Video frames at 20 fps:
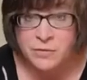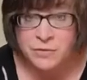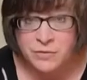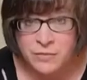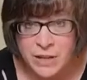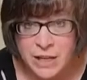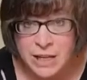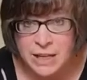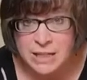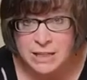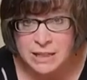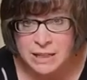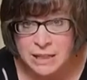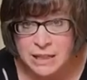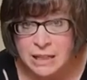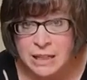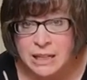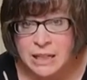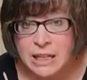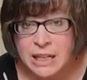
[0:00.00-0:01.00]
feet,
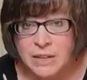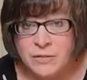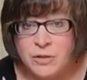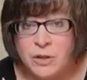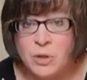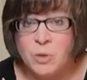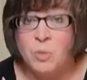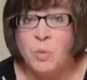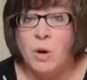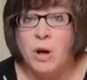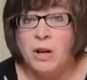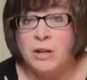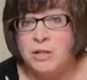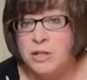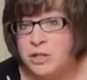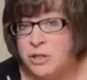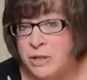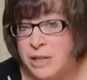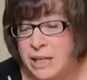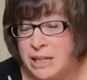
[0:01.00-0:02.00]
if you want
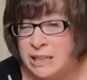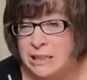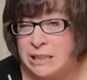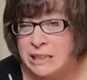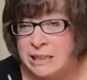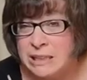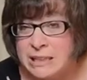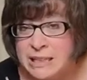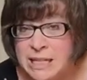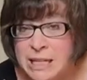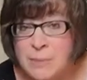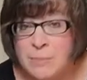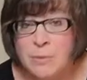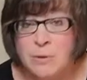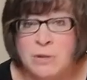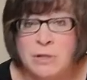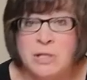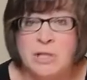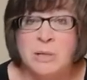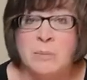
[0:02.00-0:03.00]
to get a little deeper
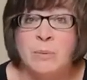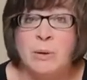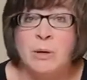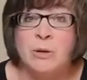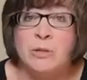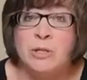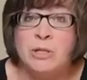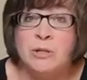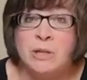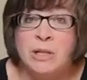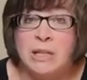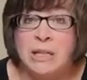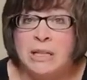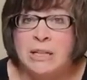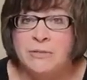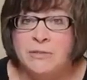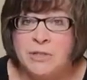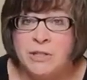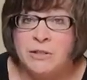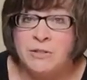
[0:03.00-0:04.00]
into the pose, you can
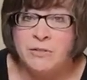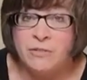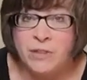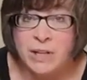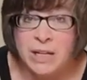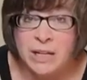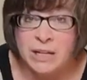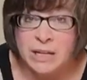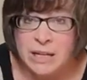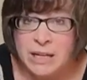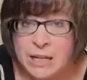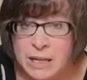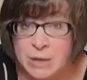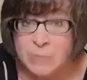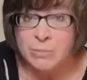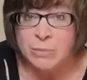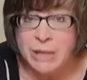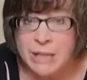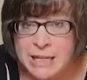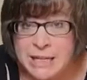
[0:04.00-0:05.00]
lift your feet,
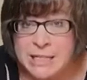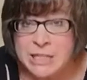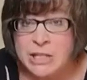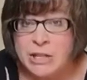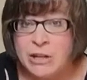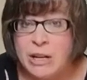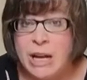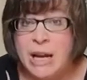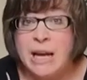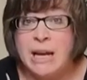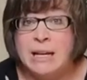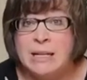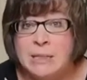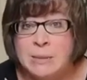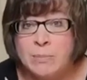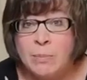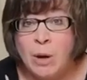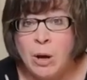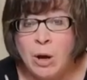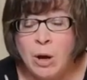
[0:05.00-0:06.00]
place your
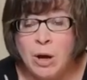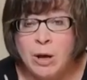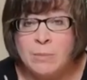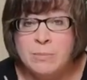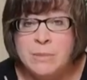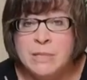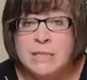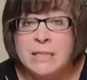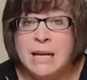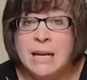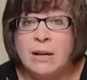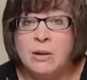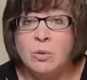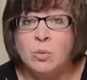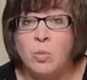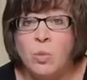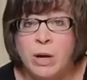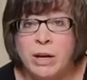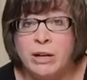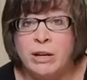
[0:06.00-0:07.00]
hands palms
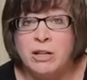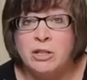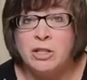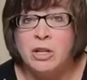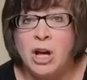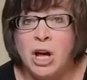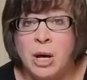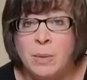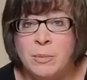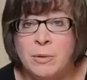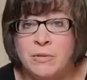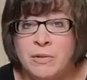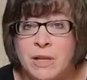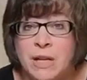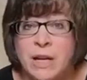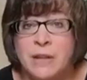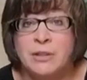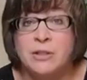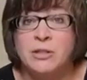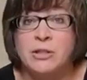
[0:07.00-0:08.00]
down, one on top of
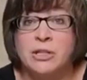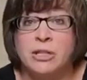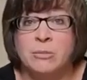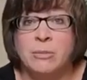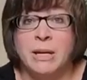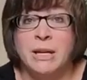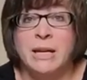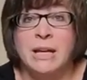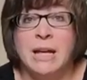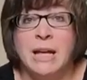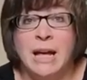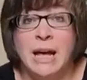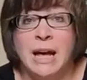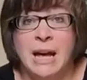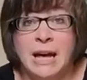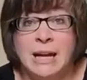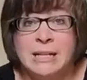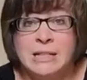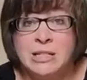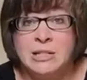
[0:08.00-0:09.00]
the other, so my
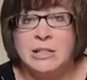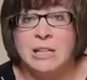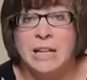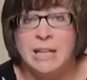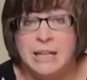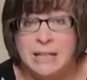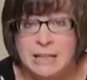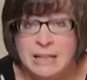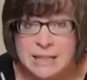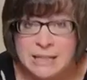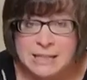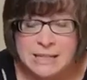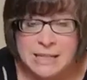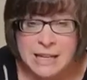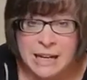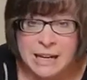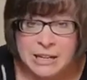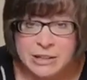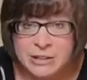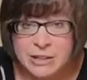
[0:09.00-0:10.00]
hands are like this
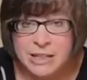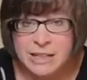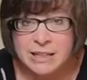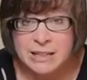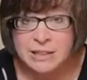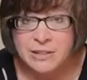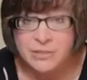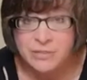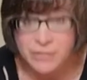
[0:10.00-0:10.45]
underneath the